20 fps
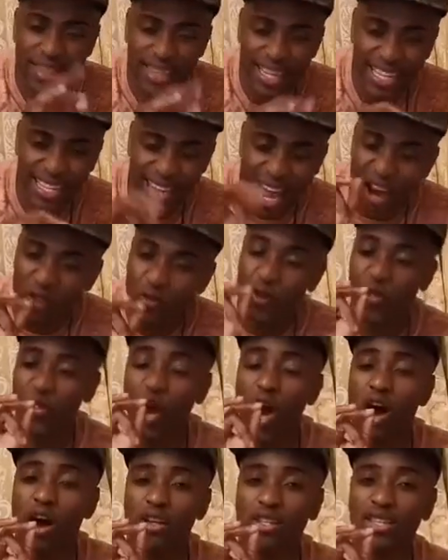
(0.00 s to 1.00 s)
The devil
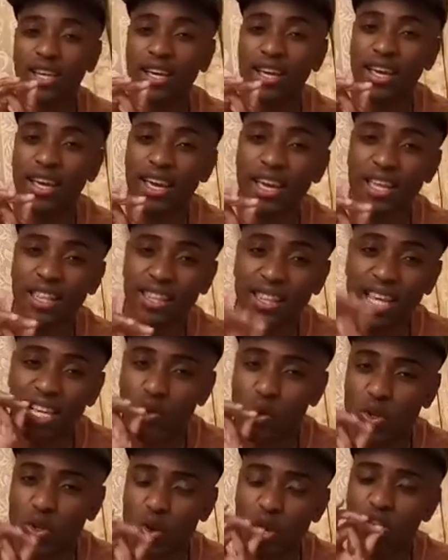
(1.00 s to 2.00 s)
thought
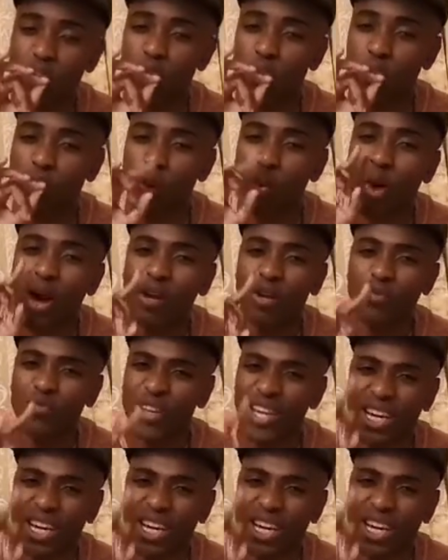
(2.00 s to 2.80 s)
this was going to be one